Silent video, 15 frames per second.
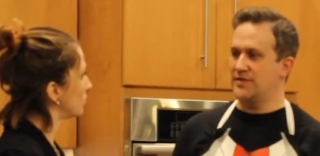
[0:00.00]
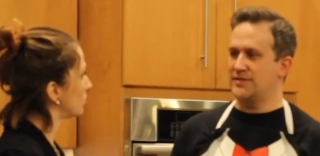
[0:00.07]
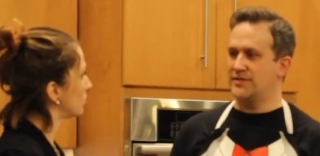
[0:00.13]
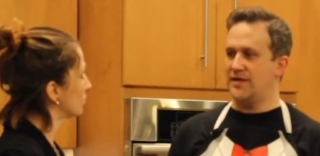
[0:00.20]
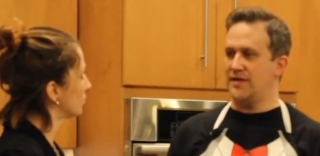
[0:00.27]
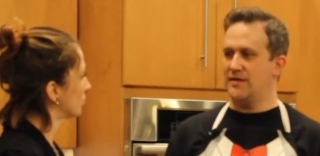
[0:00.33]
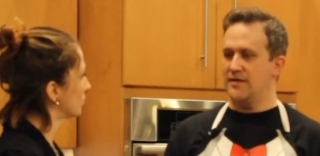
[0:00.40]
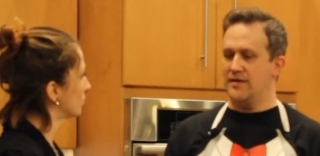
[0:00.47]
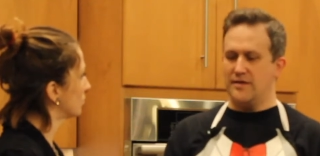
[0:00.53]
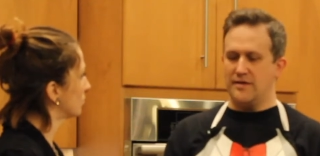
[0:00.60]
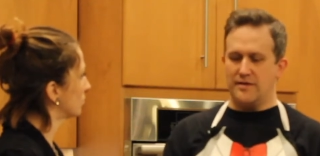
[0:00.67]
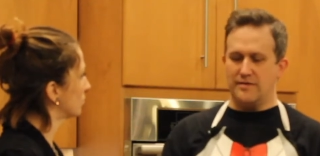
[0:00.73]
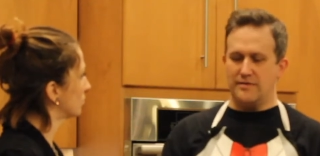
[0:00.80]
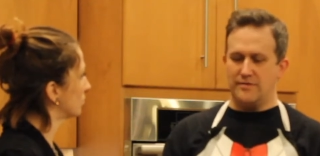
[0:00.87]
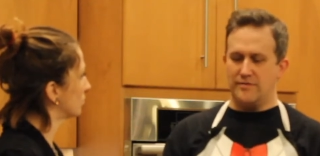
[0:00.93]
Speaker 1: is that
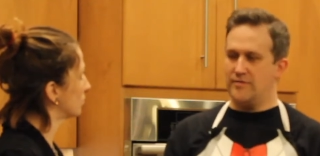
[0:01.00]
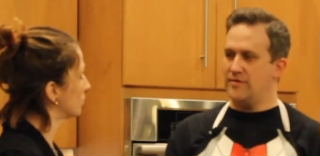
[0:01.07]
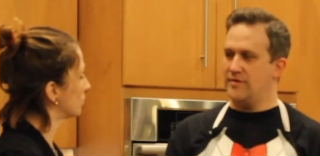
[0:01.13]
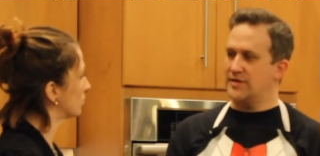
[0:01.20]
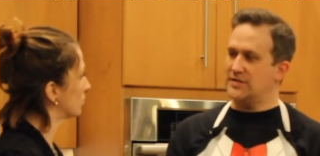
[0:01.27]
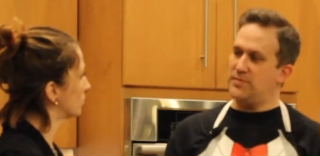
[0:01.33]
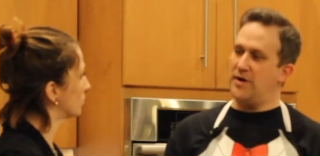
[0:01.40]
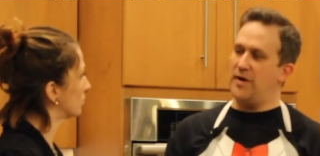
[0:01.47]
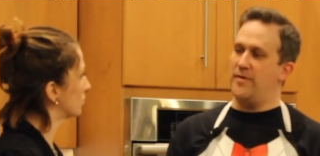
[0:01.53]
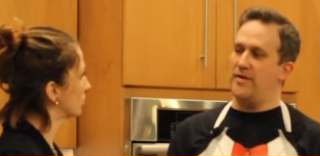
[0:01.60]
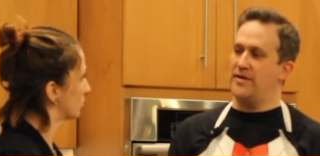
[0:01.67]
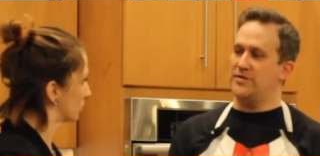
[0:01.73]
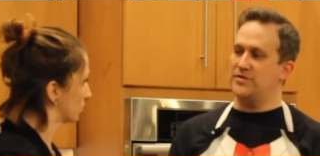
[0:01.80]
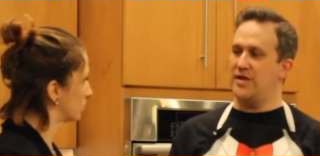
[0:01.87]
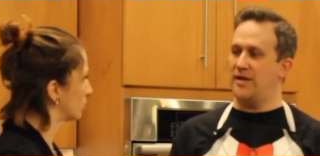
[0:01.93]
you can
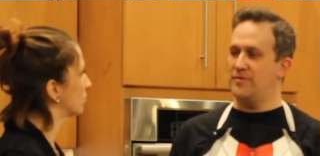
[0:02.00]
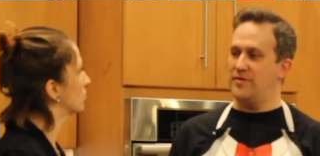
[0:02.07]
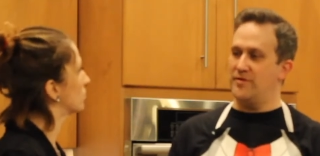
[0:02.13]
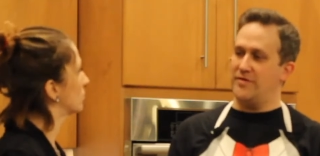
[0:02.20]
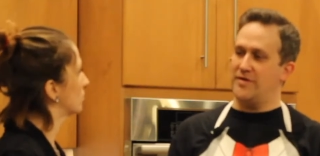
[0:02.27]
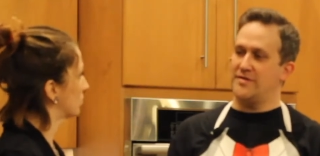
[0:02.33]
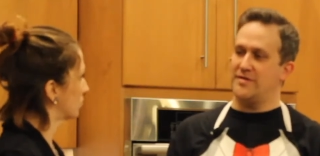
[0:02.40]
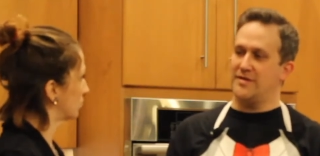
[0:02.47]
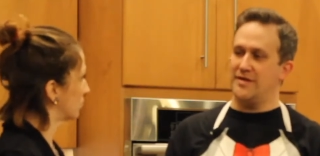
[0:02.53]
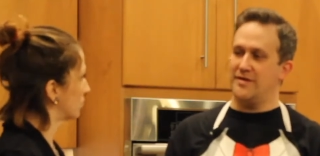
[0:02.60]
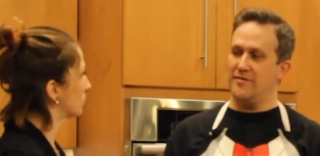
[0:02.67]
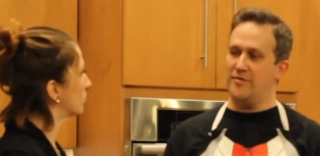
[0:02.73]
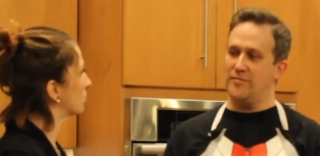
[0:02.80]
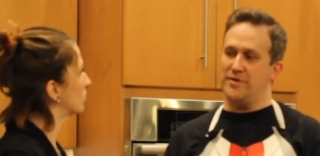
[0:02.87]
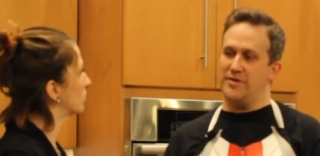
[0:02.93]
experiment each time you do it to get
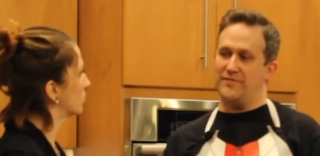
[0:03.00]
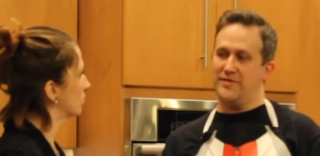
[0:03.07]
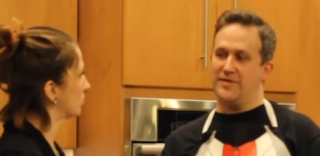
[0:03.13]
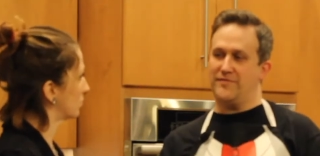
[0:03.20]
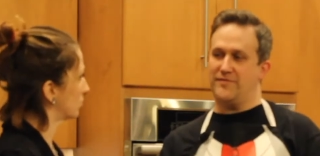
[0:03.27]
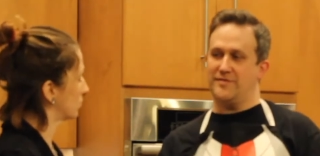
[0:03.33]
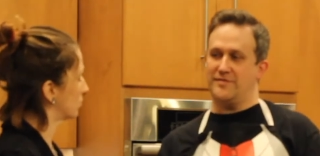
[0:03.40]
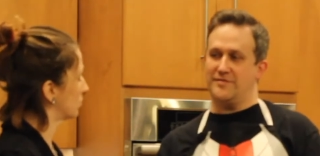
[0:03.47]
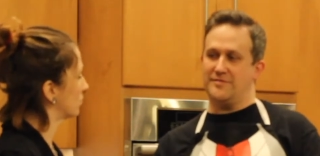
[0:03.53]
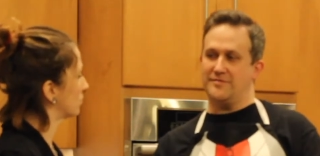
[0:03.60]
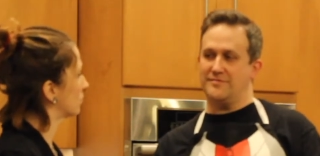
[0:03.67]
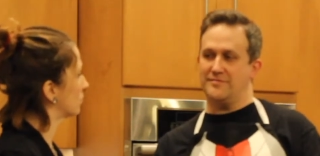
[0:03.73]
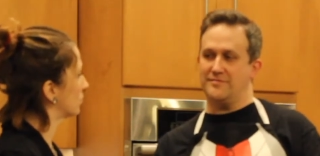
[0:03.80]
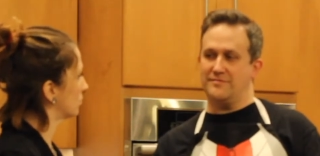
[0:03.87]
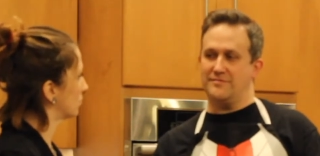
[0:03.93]
a little bit of a different
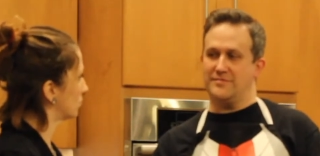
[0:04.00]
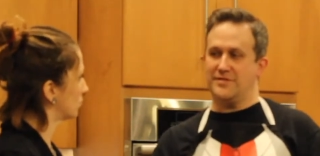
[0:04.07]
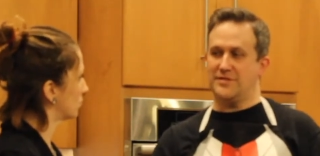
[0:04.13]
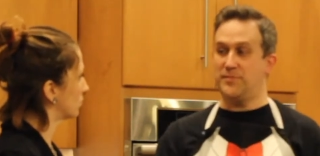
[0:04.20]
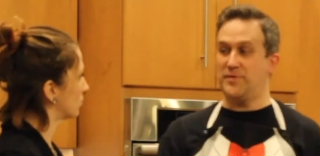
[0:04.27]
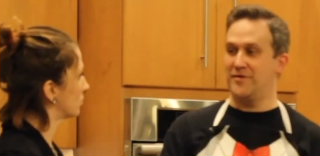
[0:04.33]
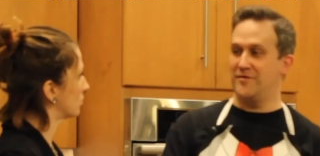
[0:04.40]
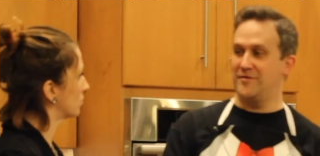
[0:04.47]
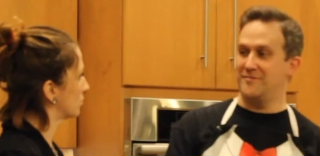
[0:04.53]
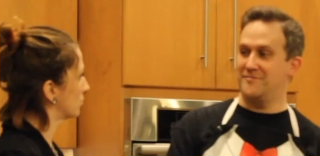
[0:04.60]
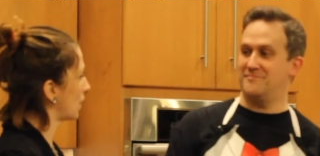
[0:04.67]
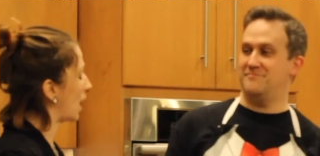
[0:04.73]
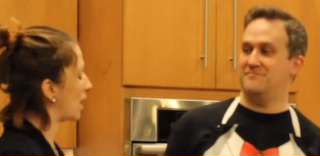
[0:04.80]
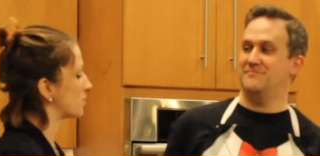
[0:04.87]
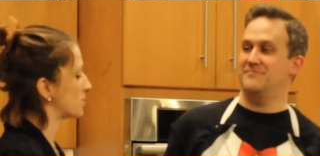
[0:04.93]
spin on
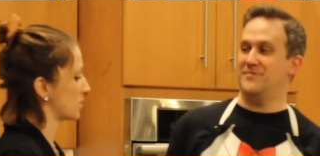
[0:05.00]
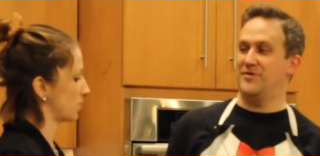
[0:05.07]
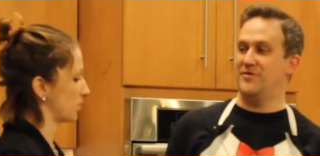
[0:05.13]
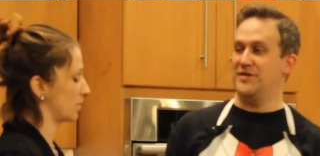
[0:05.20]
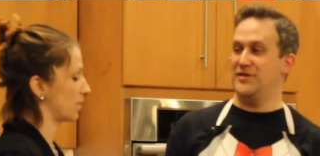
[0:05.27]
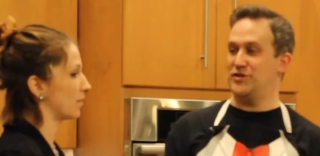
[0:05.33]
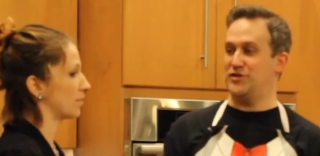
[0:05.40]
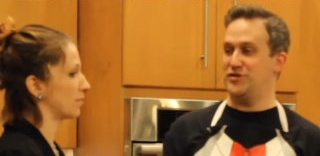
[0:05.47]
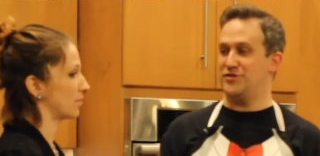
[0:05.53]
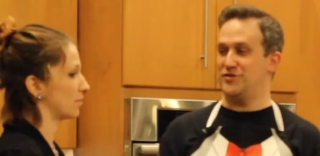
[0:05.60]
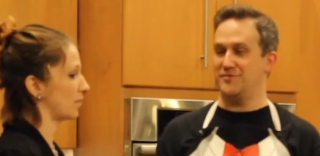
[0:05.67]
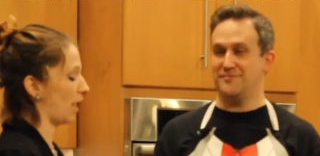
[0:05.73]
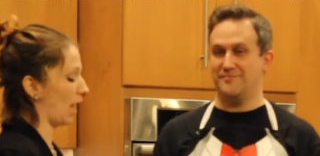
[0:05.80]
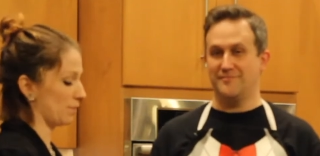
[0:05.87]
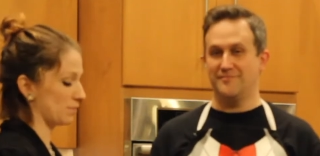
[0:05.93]
Absolutely. your
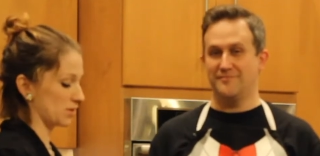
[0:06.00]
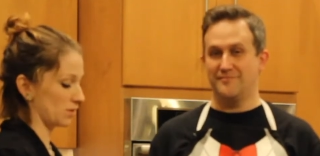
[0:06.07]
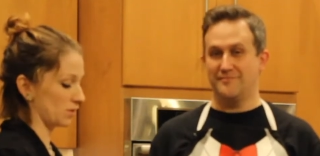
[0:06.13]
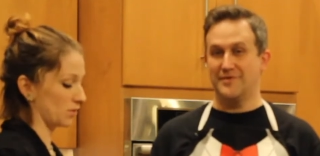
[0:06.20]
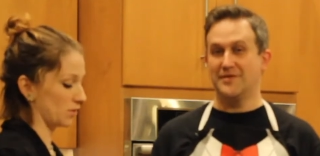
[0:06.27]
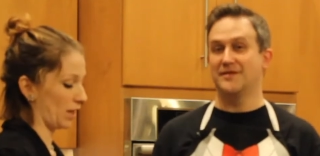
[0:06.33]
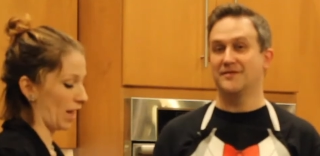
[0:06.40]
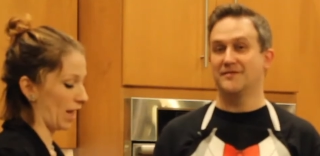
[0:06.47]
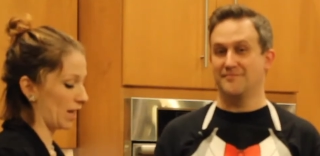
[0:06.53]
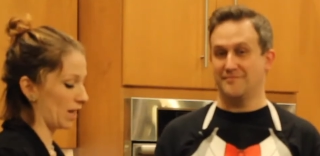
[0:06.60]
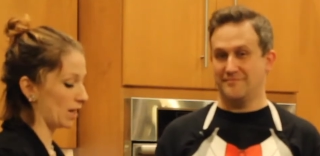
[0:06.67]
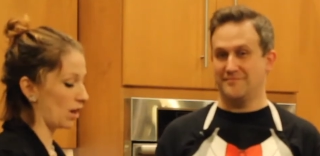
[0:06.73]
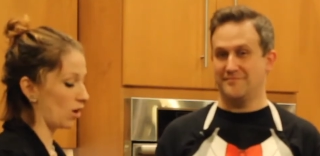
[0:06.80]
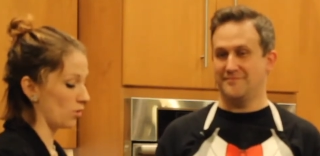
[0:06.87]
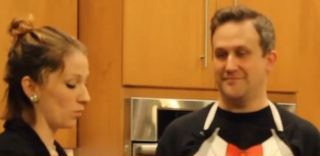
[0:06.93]
dish.
Speaker 2: Absolutely. And
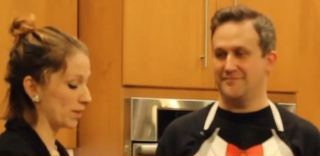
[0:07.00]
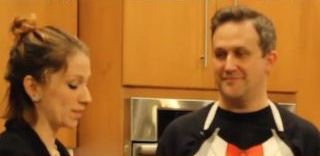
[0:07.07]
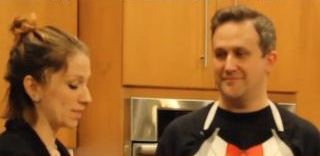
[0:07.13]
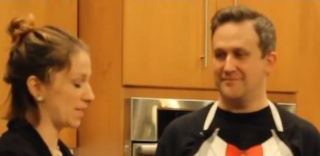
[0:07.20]
always